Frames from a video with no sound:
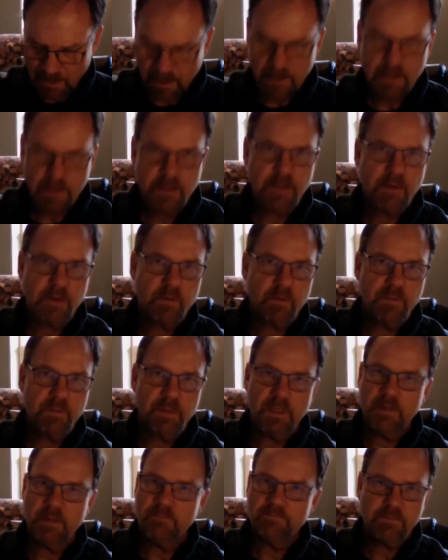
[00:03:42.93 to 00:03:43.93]
there will
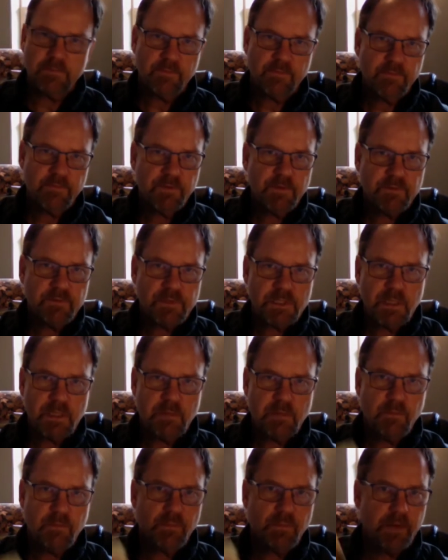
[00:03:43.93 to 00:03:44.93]
be
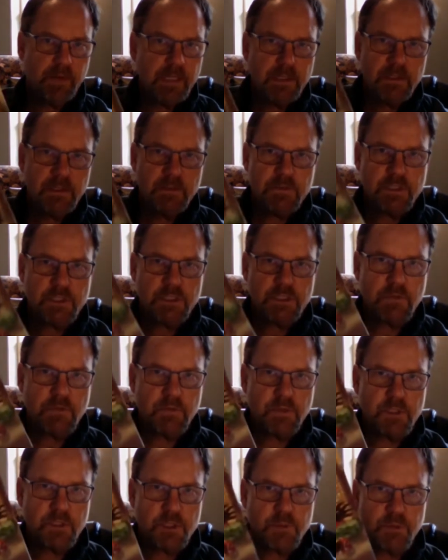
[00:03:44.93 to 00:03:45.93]
15 brand new
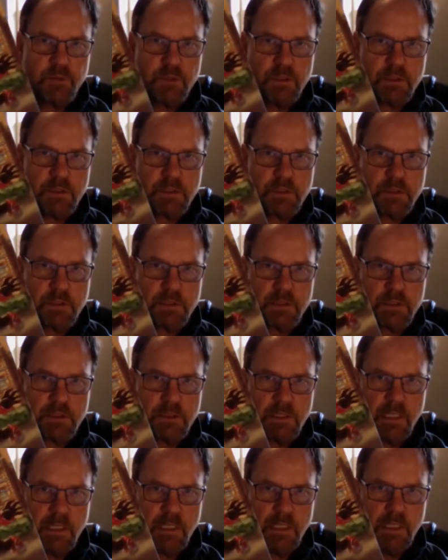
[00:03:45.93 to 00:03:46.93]
children's books
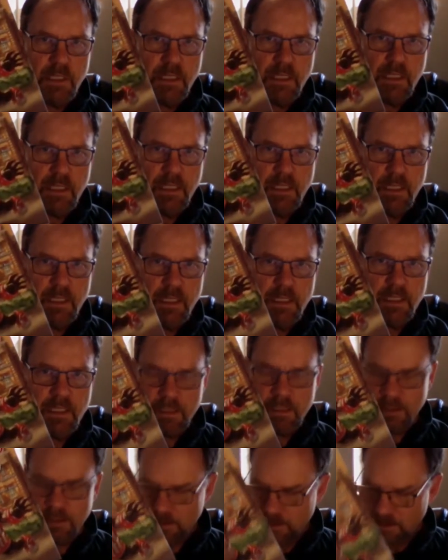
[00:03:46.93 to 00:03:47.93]

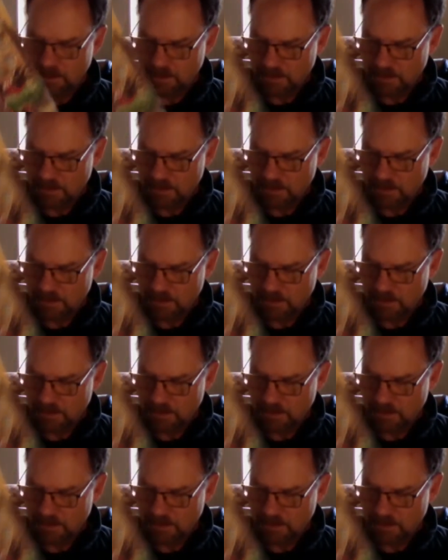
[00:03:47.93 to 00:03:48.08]
and